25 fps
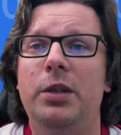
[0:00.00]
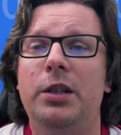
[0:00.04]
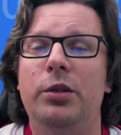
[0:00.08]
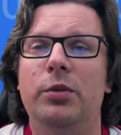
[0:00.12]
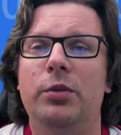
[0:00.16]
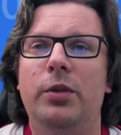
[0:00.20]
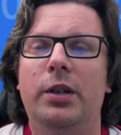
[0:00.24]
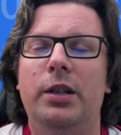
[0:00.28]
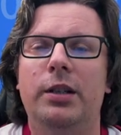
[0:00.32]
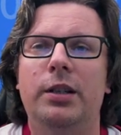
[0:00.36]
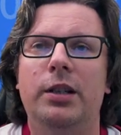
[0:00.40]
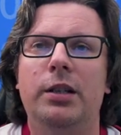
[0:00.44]
You
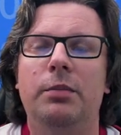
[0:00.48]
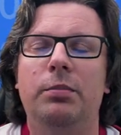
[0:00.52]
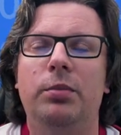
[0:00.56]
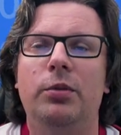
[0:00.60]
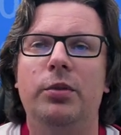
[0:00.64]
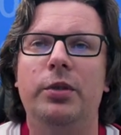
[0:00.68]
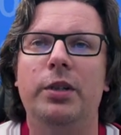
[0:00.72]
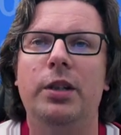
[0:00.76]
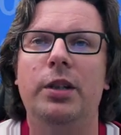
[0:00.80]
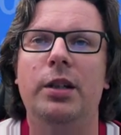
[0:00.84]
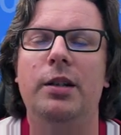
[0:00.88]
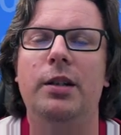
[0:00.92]
can
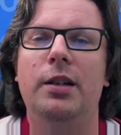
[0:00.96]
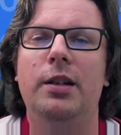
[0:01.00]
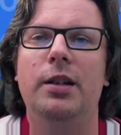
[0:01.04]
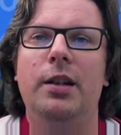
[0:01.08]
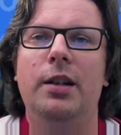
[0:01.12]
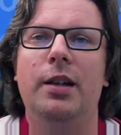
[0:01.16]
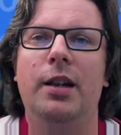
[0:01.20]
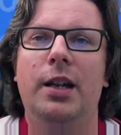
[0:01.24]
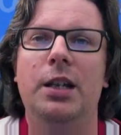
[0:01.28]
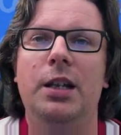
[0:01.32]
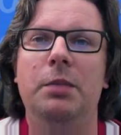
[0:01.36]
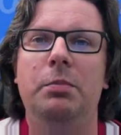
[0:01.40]
deploy
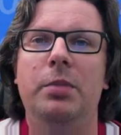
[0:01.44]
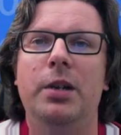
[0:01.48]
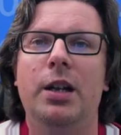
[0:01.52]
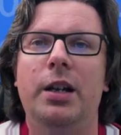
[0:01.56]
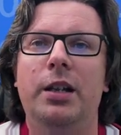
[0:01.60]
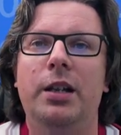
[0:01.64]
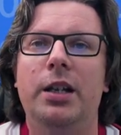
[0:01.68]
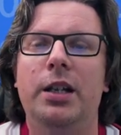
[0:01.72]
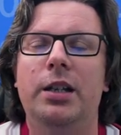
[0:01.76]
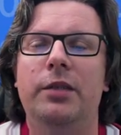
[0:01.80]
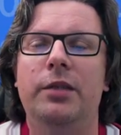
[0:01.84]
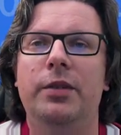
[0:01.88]
API
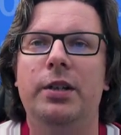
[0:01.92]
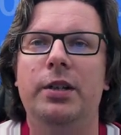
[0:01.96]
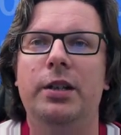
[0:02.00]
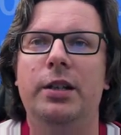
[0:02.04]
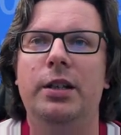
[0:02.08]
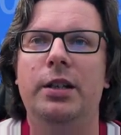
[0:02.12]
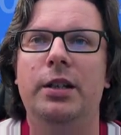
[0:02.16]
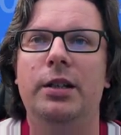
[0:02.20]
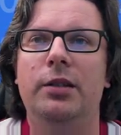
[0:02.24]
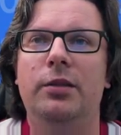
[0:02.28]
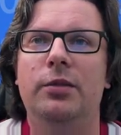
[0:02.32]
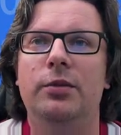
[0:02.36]
gateway
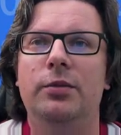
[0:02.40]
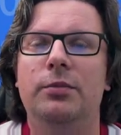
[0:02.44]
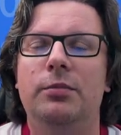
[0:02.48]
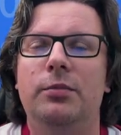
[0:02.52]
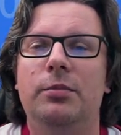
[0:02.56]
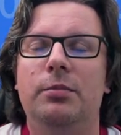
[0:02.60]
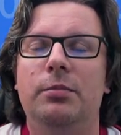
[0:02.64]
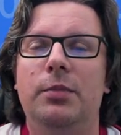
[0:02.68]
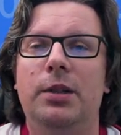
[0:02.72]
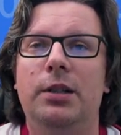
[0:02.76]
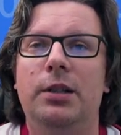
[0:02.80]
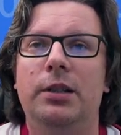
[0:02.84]
into
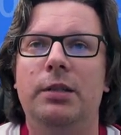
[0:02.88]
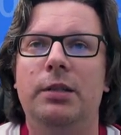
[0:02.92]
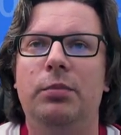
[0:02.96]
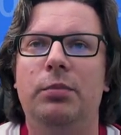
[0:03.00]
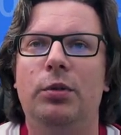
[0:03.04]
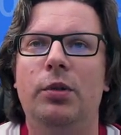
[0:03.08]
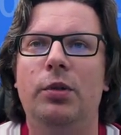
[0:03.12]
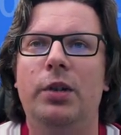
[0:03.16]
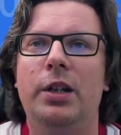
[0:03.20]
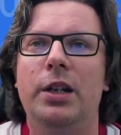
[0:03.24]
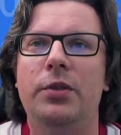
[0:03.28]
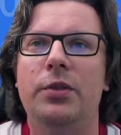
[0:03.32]
multiple
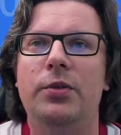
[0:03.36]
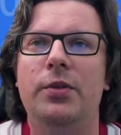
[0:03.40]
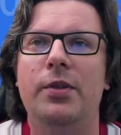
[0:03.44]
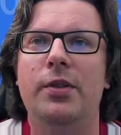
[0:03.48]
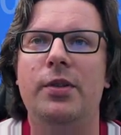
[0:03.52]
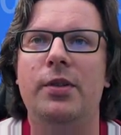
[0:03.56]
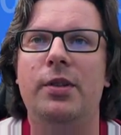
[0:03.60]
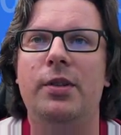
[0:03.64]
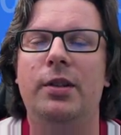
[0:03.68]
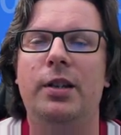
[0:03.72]
locations.